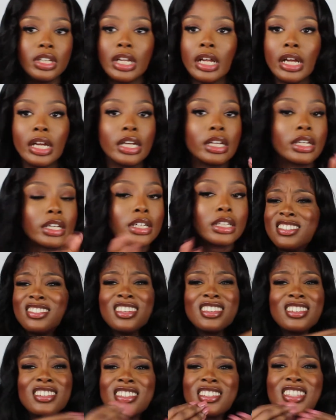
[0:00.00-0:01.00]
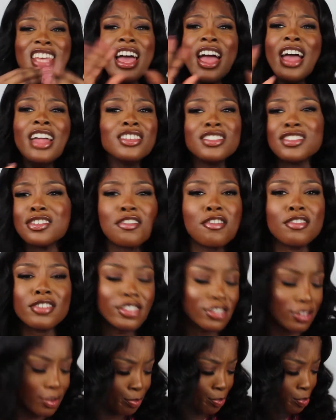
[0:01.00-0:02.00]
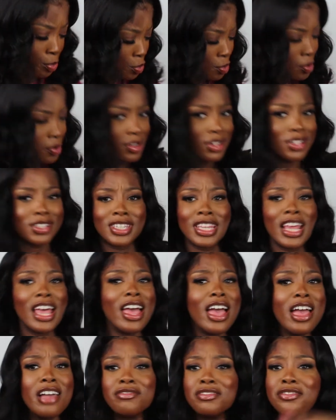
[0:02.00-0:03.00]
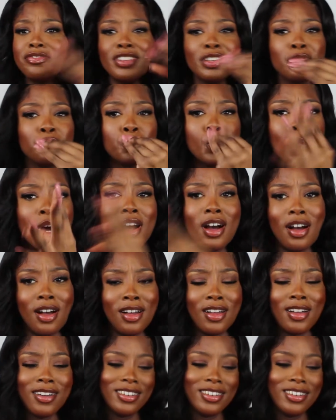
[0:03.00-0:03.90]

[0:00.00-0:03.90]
Like, just 10s across the board. Everything, mwah.